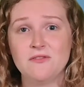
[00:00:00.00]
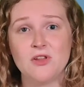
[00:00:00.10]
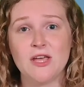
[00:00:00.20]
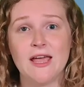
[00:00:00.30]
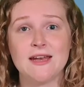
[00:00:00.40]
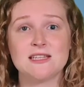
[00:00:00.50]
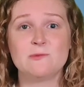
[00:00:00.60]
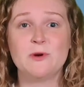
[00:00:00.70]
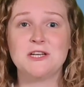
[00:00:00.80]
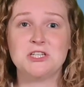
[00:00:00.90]
of looking at a
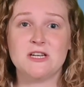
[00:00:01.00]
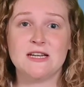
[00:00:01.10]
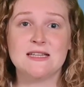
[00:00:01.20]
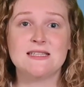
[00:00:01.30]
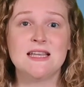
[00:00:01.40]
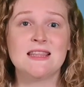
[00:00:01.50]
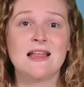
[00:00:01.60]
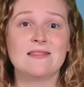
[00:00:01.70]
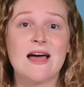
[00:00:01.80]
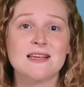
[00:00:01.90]
spreadsheet and seeing
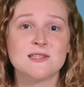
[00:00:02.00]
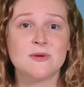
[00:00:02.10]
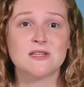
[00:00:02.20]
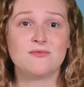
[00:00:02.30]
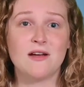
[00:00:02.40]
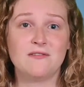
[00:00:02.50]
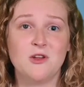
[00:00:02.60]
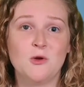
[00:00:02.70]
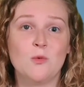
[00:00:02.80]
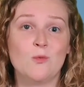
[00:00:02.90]
that last week's
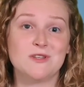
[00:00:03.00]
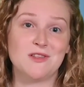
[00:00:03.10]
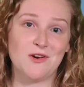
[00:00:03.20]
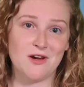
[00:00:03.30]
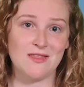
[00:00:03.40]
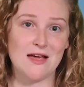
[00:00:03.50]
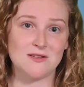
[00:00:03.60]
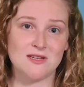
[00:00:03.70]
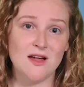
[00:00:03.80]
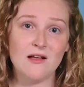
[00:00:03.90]
revenue was
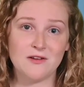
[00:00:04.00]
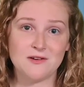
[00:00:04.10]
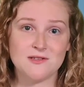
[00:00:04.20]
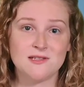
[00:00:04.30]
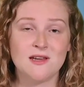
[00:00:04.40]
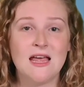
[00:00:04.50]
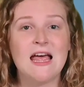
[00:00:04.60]
$30,000,